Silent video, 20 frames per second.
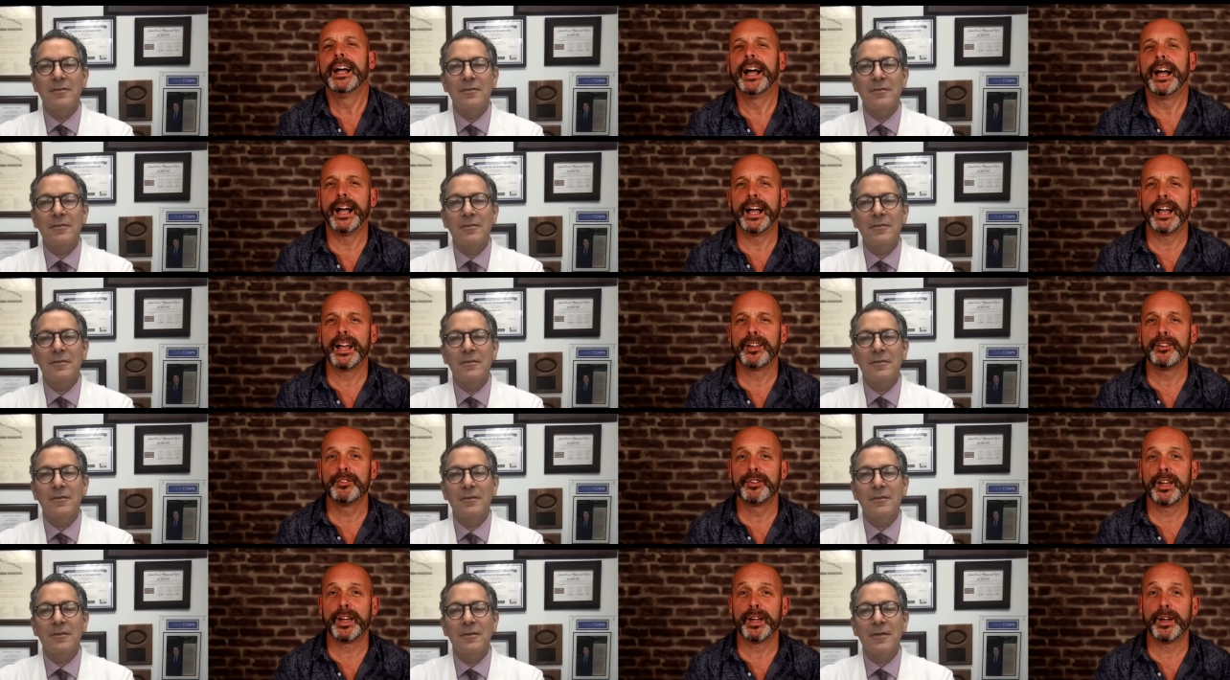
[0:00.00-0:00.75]

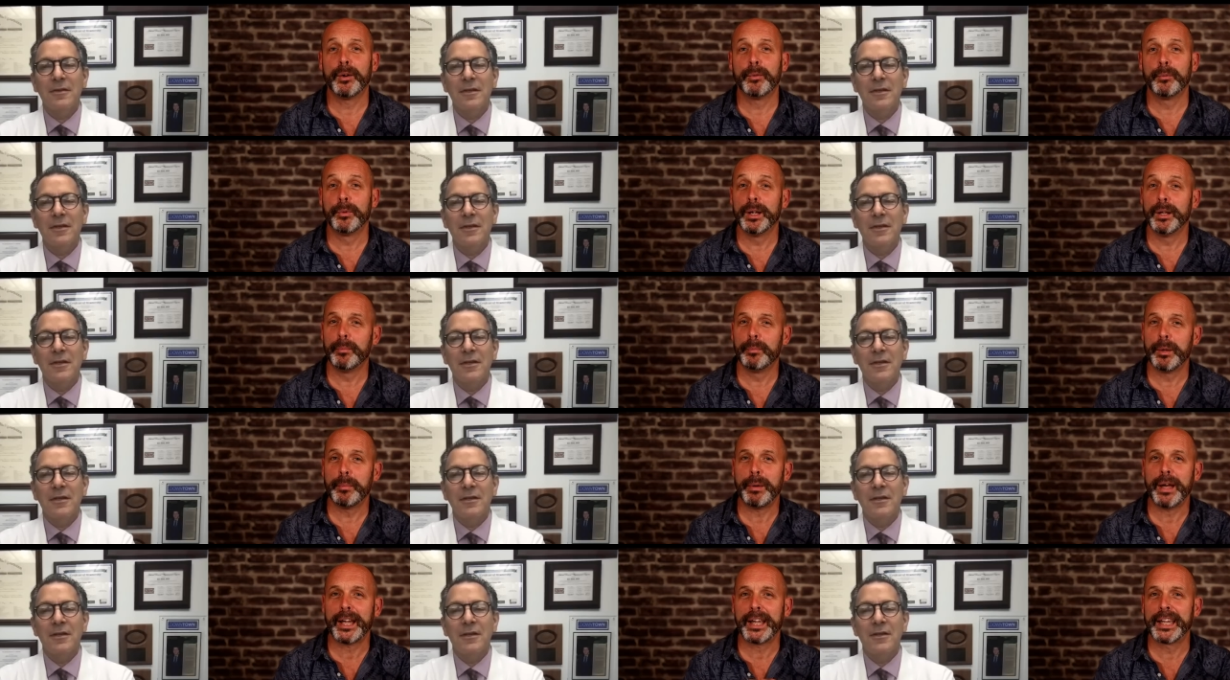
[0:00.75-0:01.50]
Speaker 1: And uh, we'll
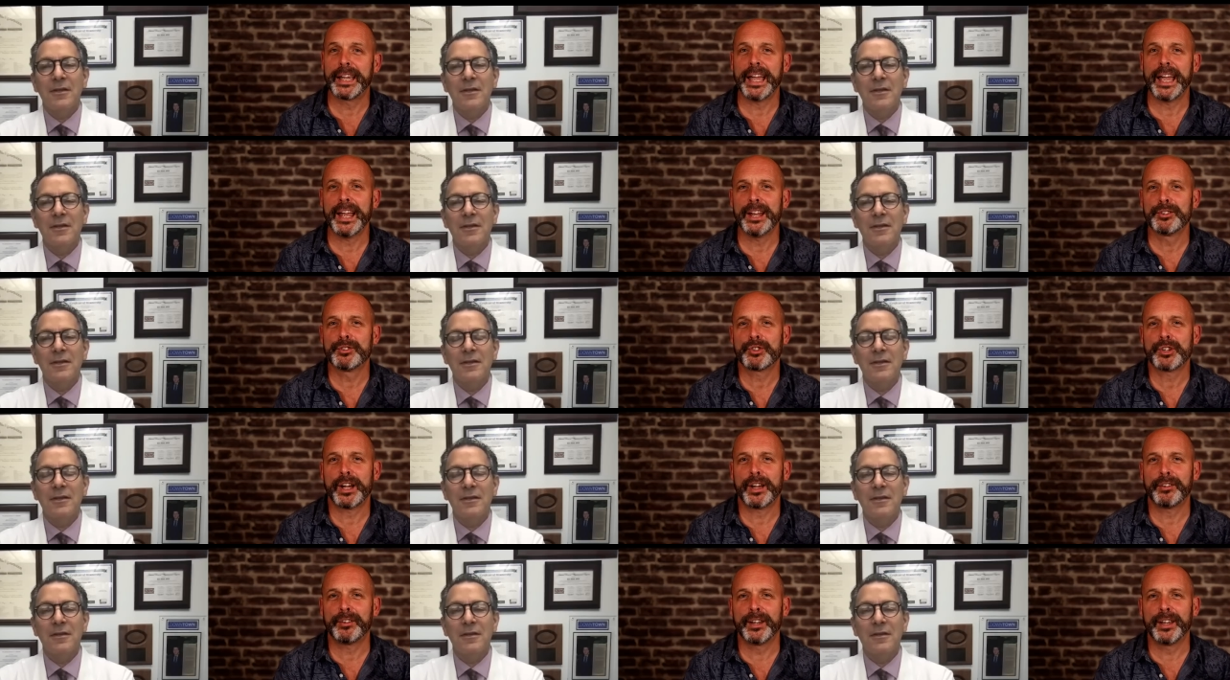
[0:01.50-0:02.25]
be back again
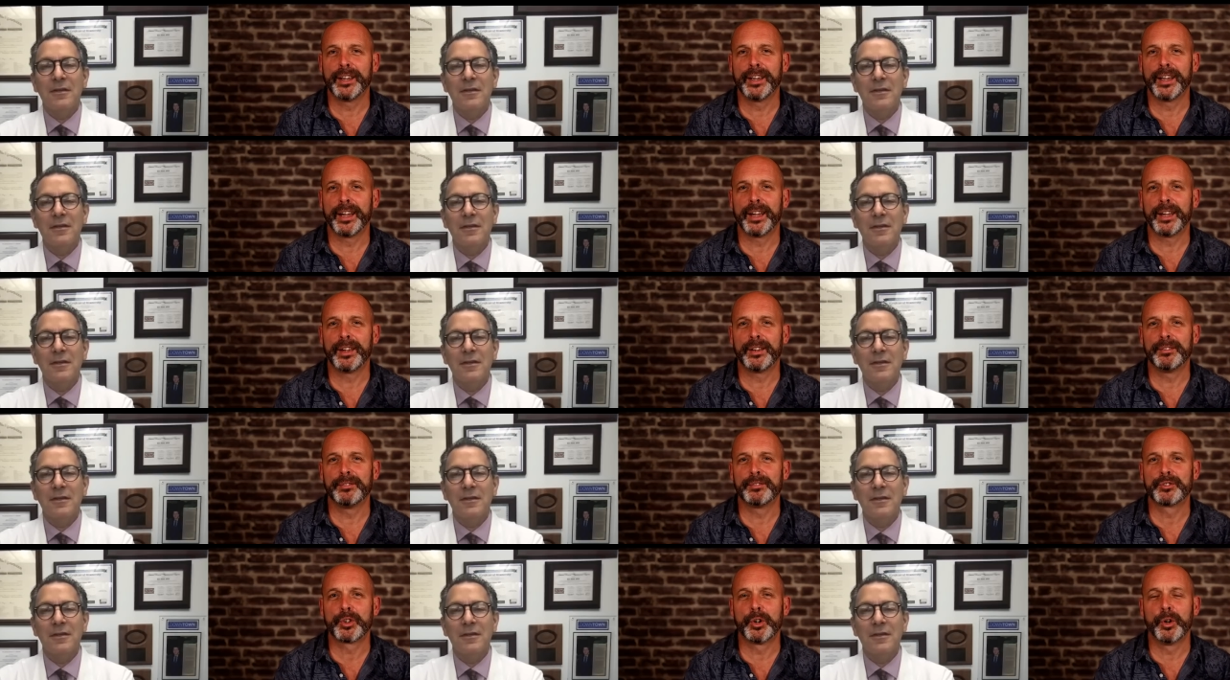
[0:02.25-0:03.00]
chatting, uh,
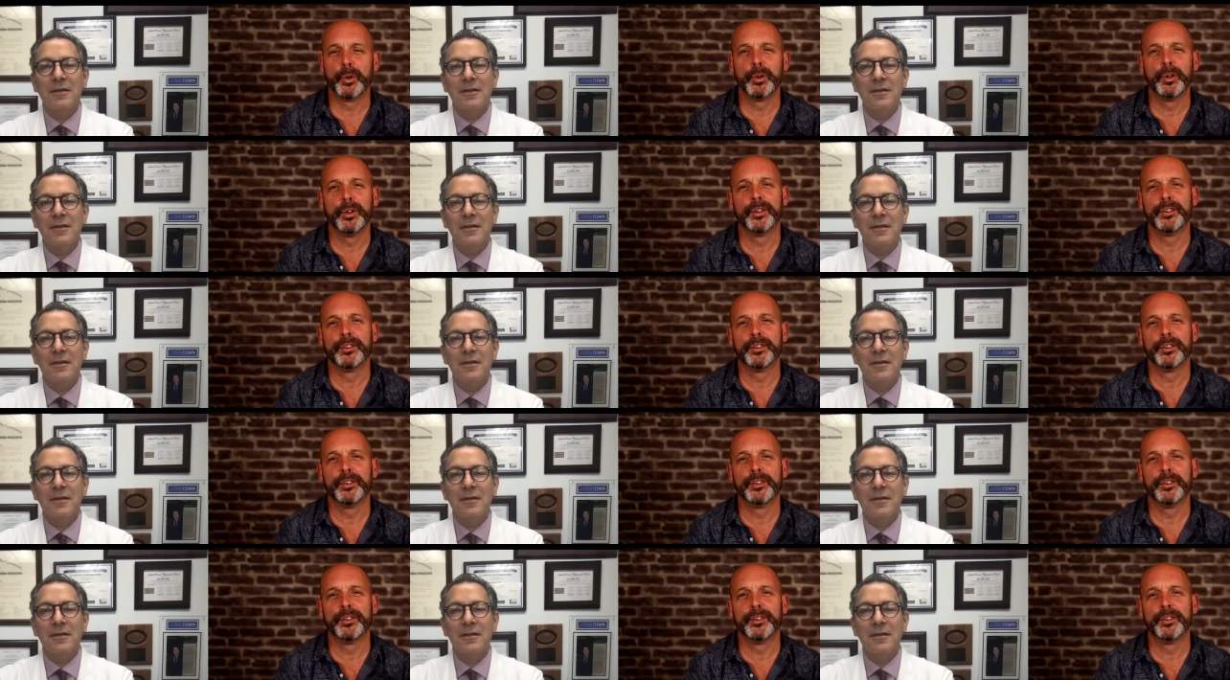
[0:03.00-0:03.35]
Joel,